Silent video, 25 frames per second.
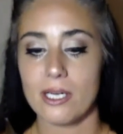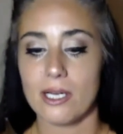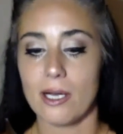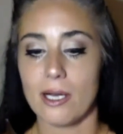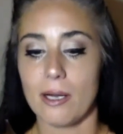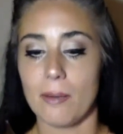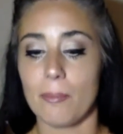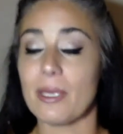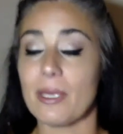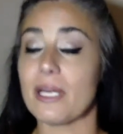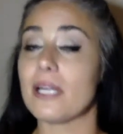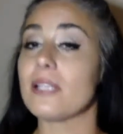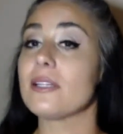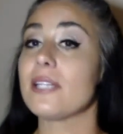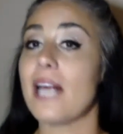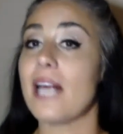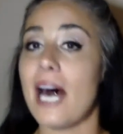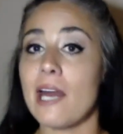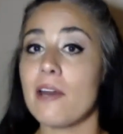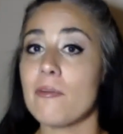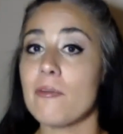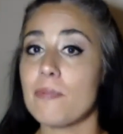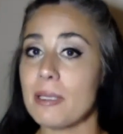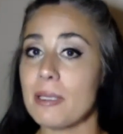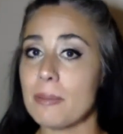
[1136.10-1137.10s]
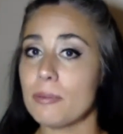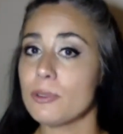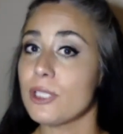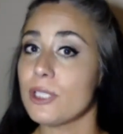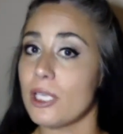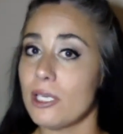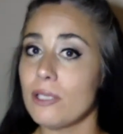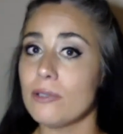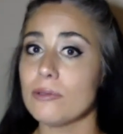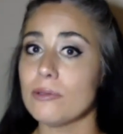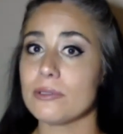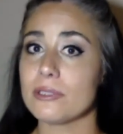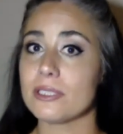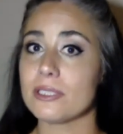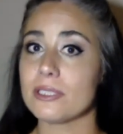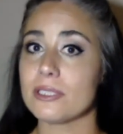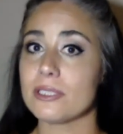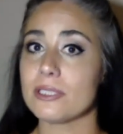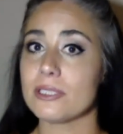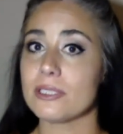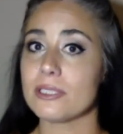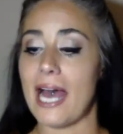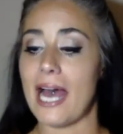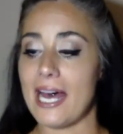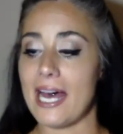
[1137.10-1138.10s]
but a lot of people don't.
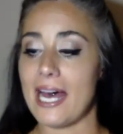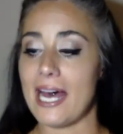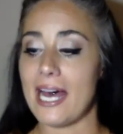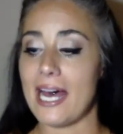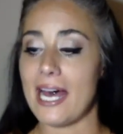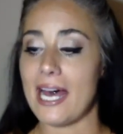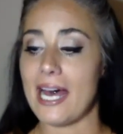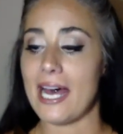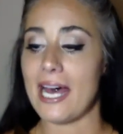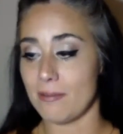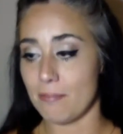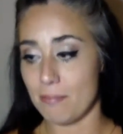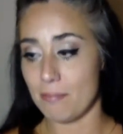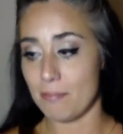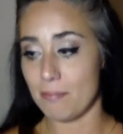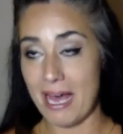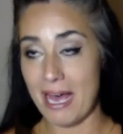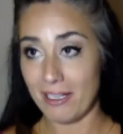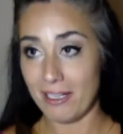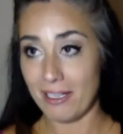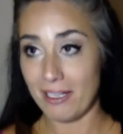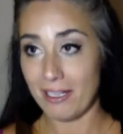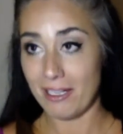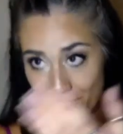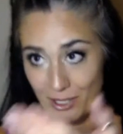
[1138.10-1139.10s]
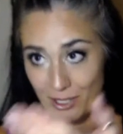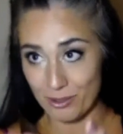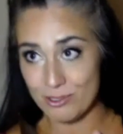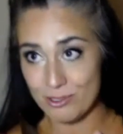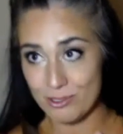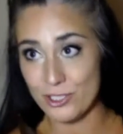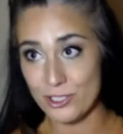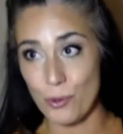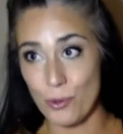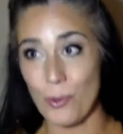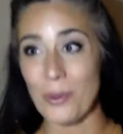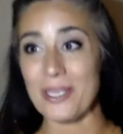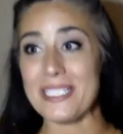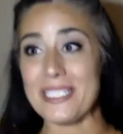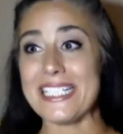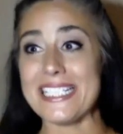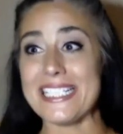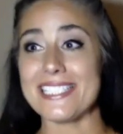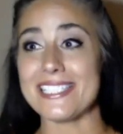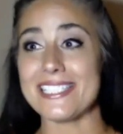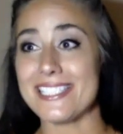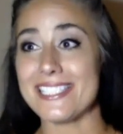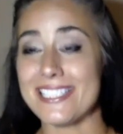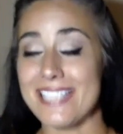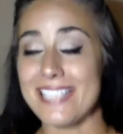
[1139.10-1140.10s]
As Mel knows,
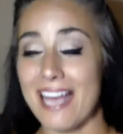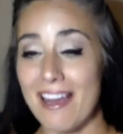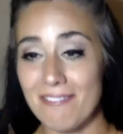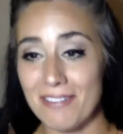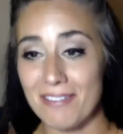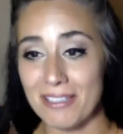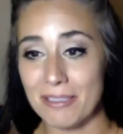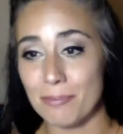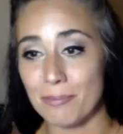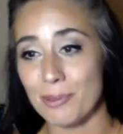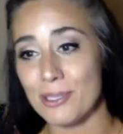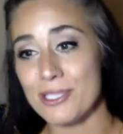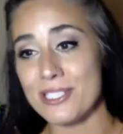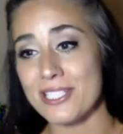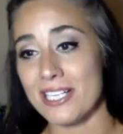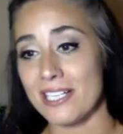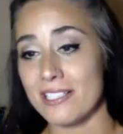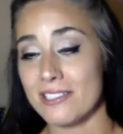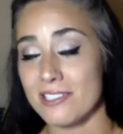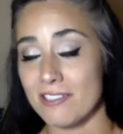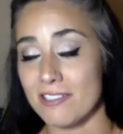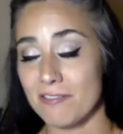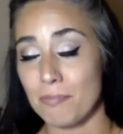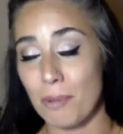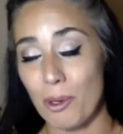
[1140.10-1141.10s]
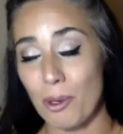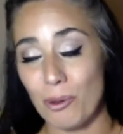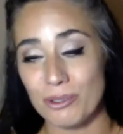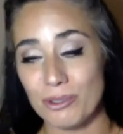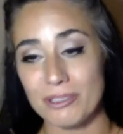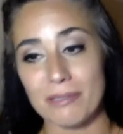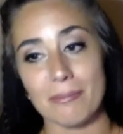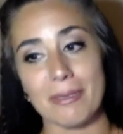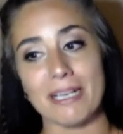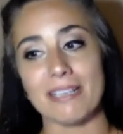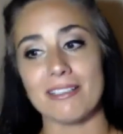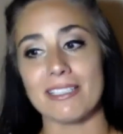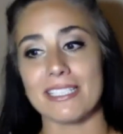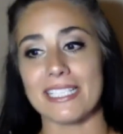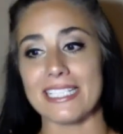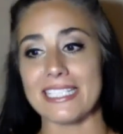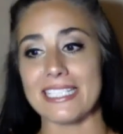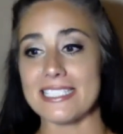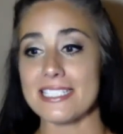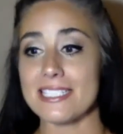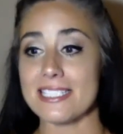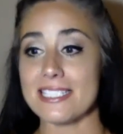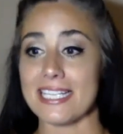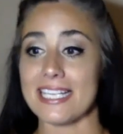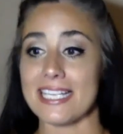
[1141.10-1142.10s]
27% of polled
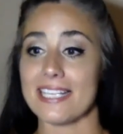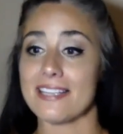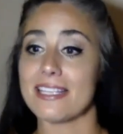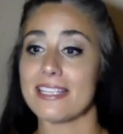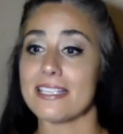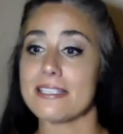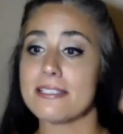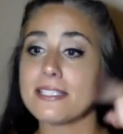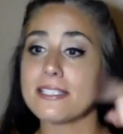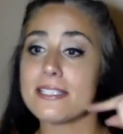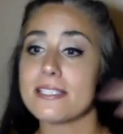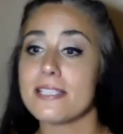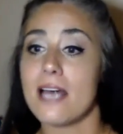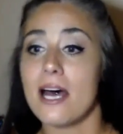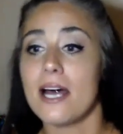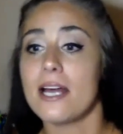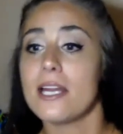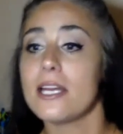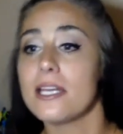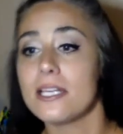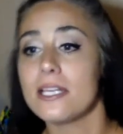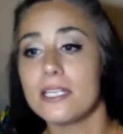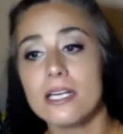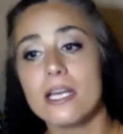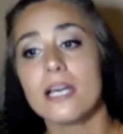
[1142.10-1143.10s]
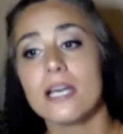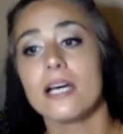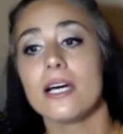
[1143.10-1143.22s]
Americans think the sun